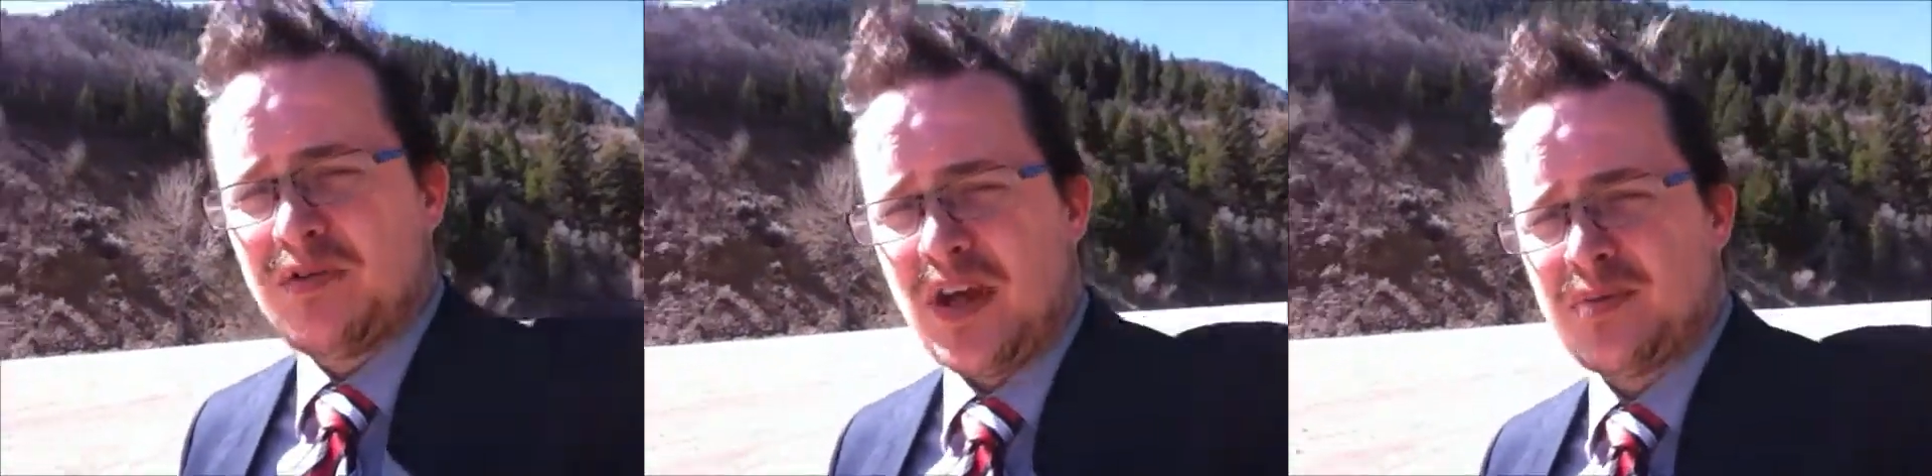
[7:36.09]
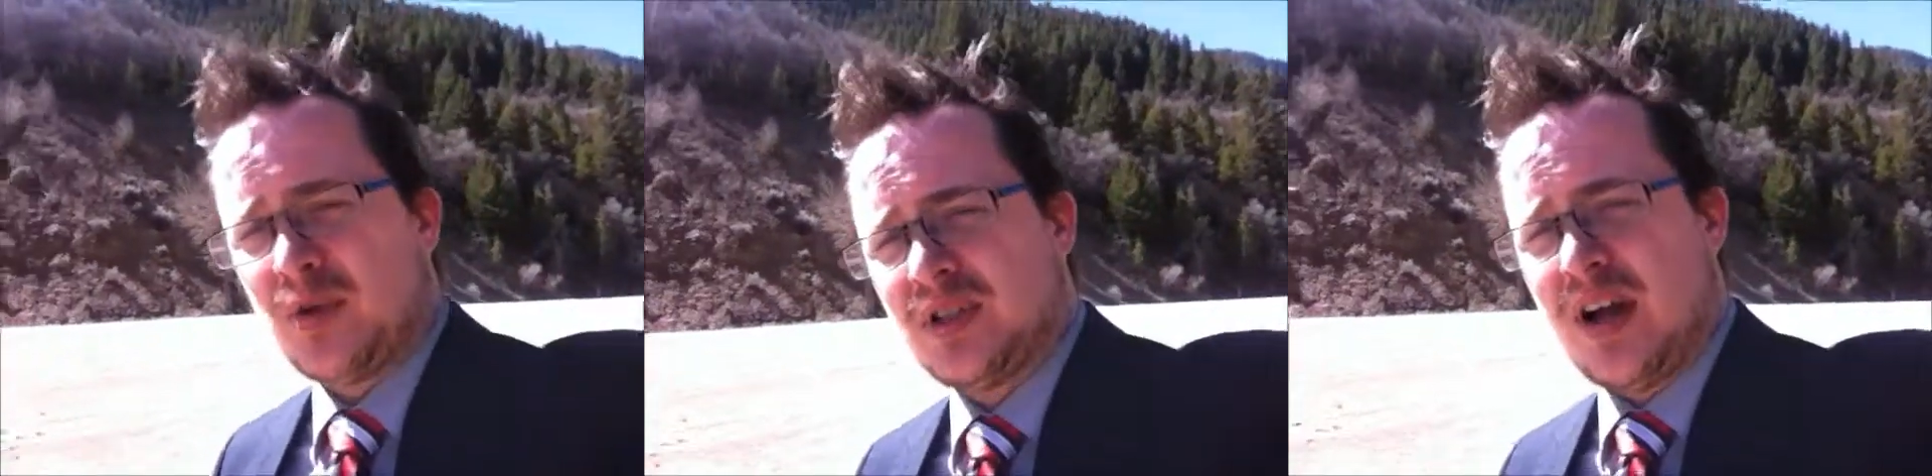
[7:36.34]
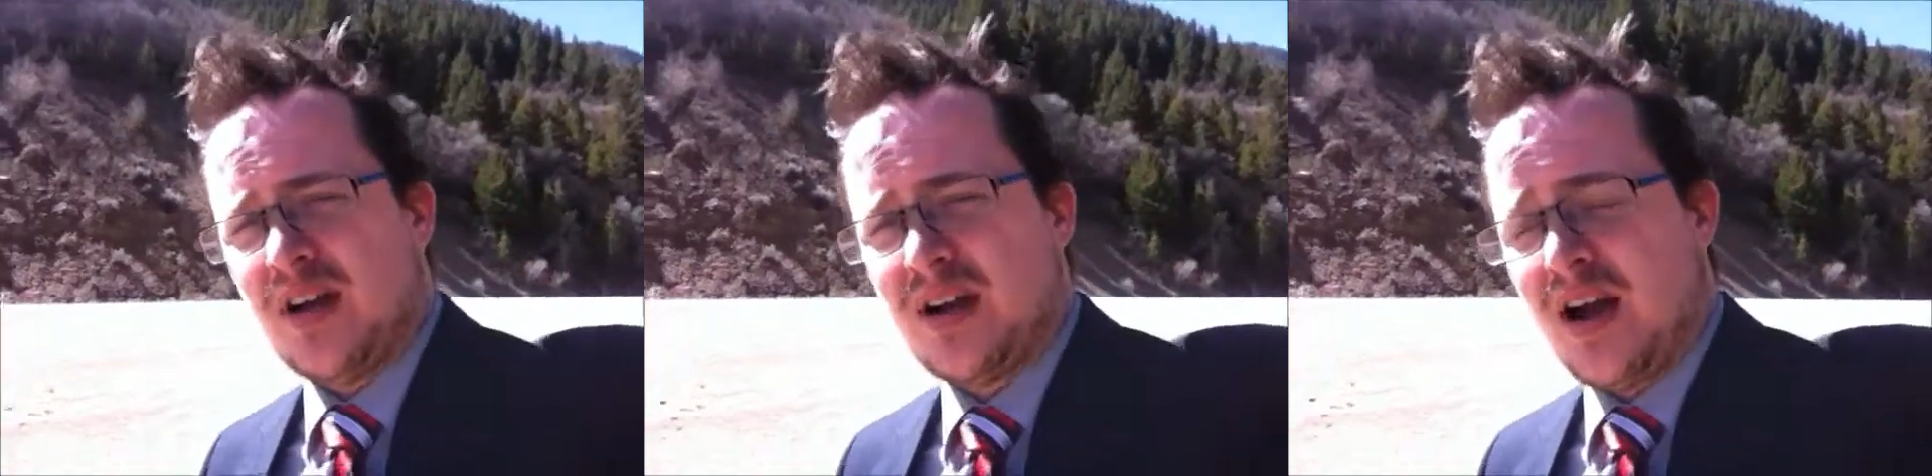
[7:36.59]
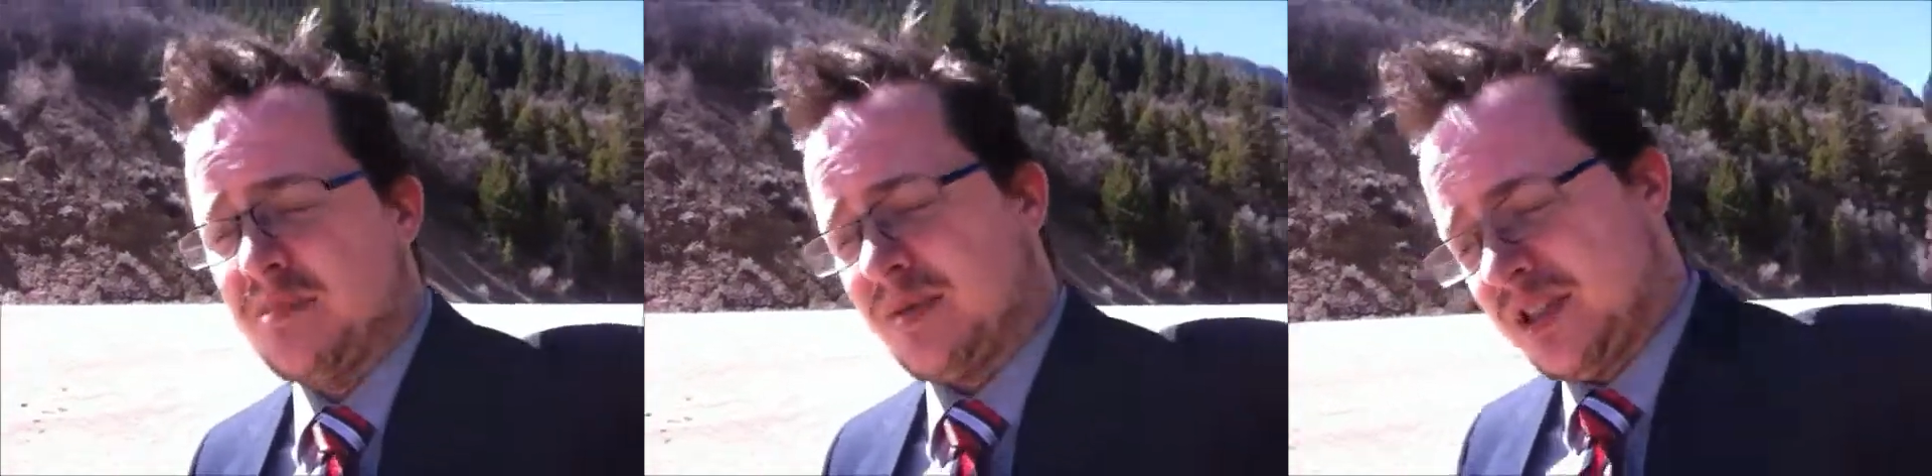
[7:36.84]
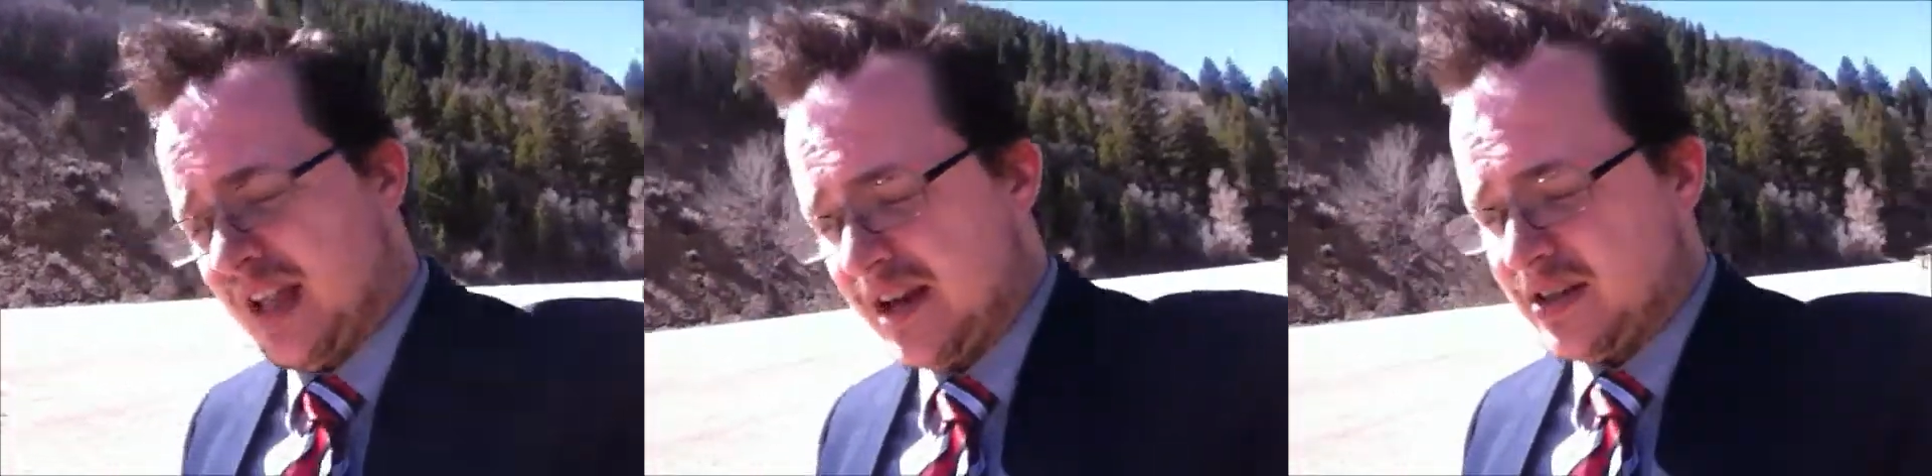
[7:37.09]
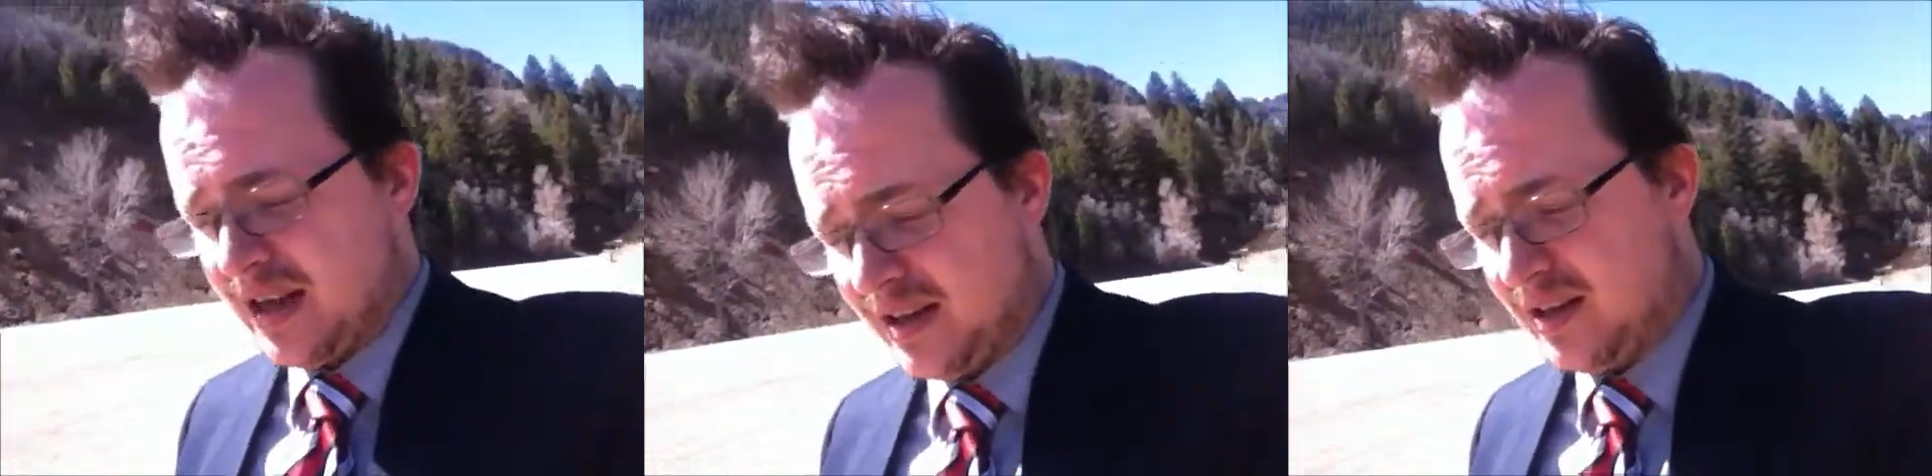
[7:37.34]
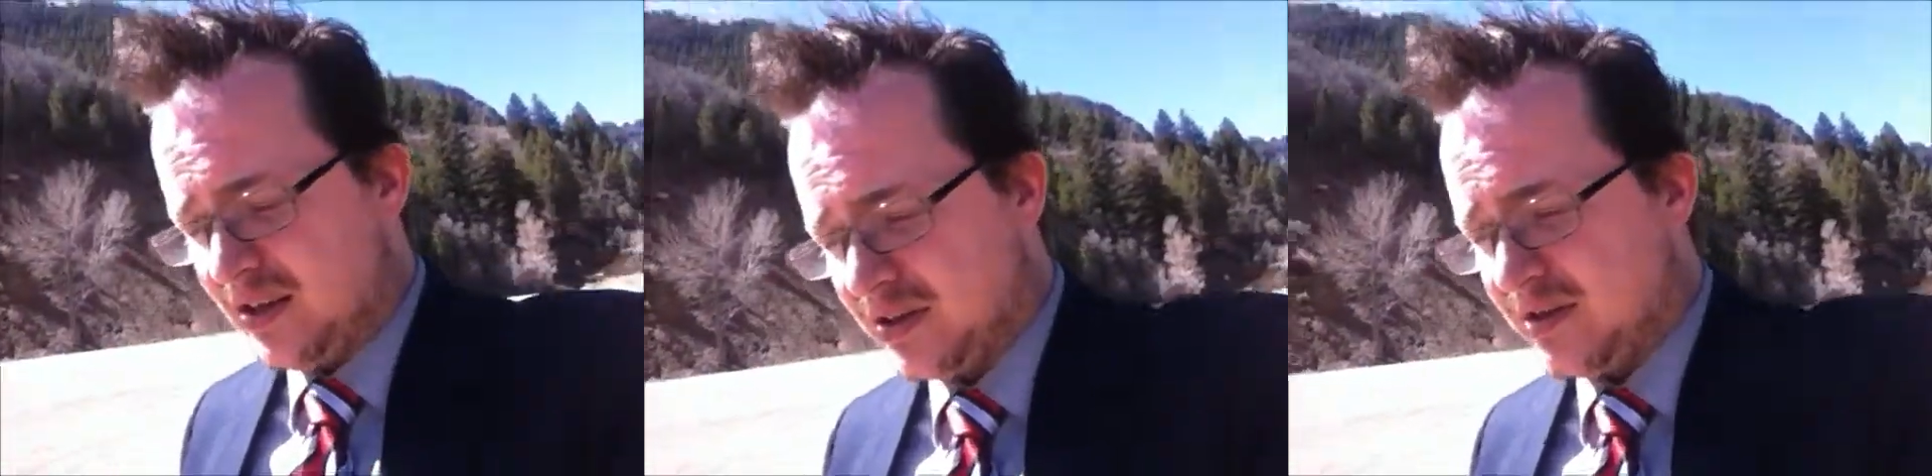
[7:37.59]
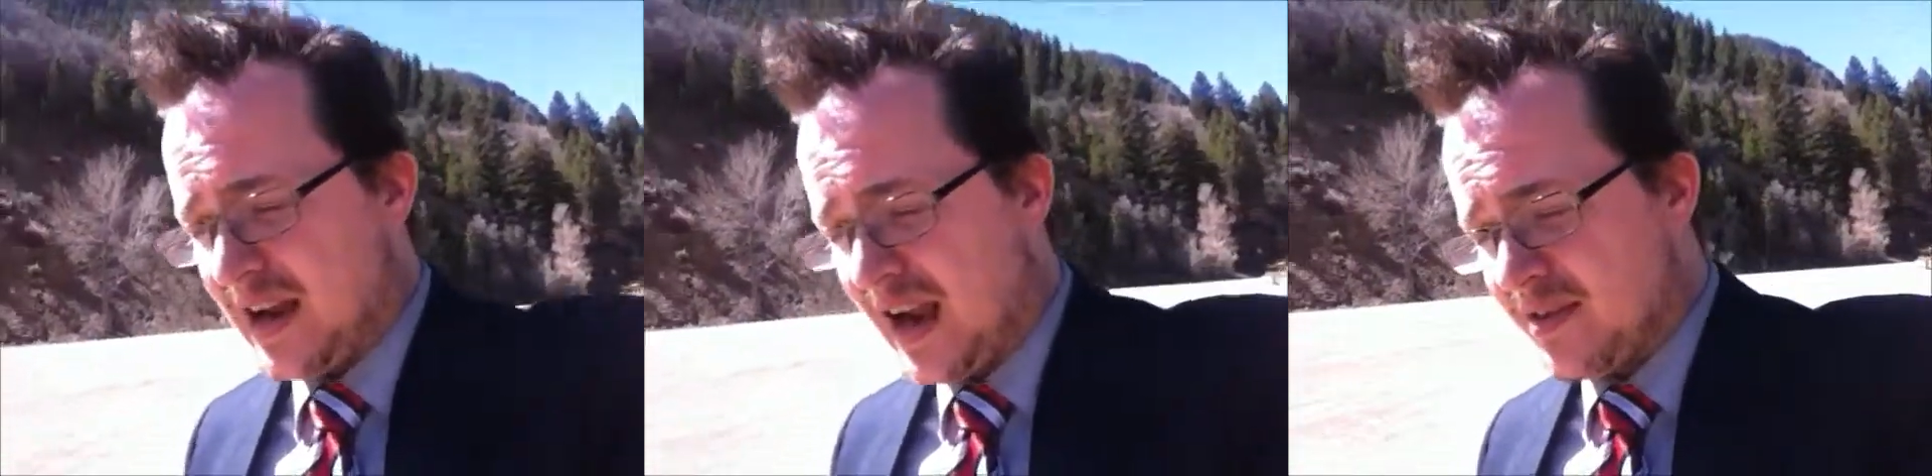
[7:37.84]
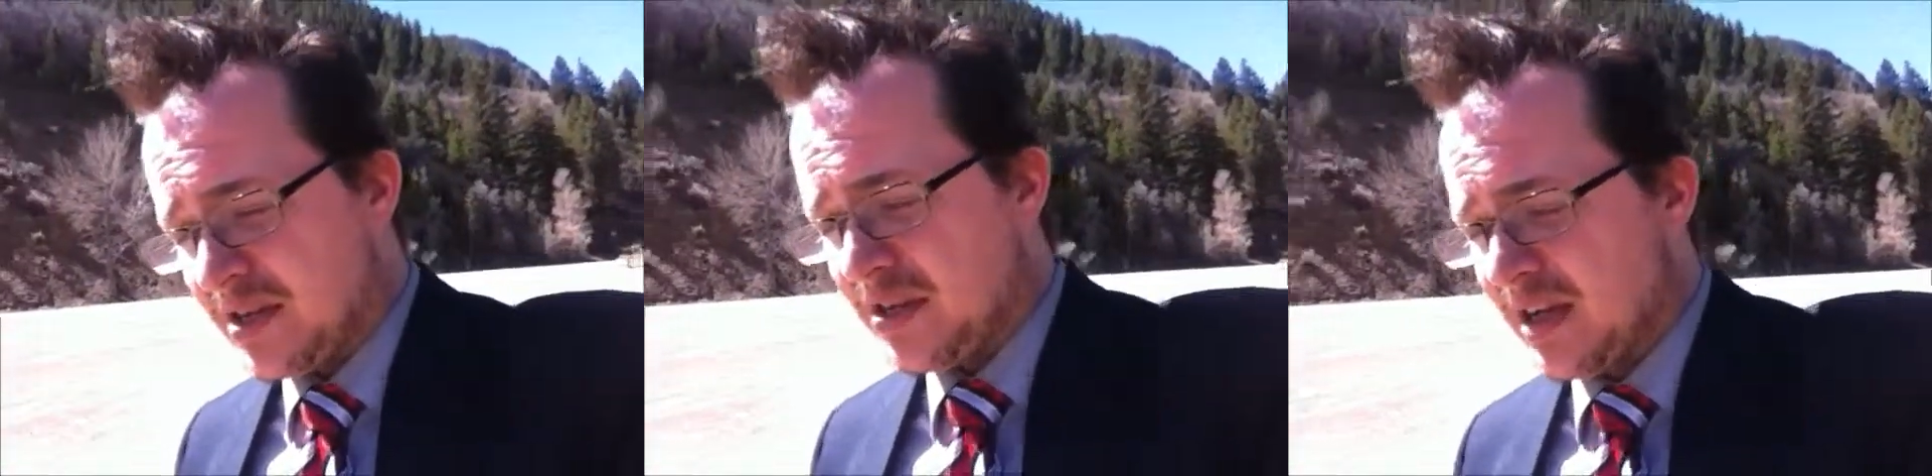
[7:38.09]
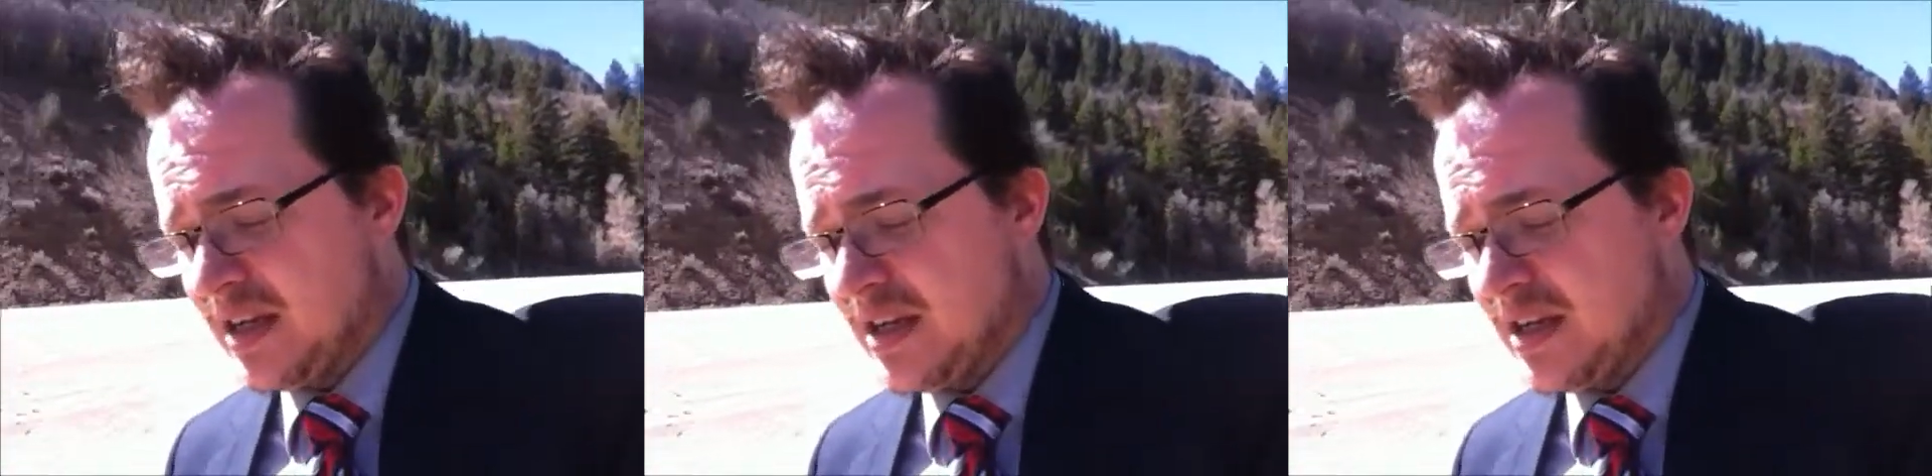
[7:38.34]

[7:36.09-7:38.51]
facebook.com/Daily Dose of Average.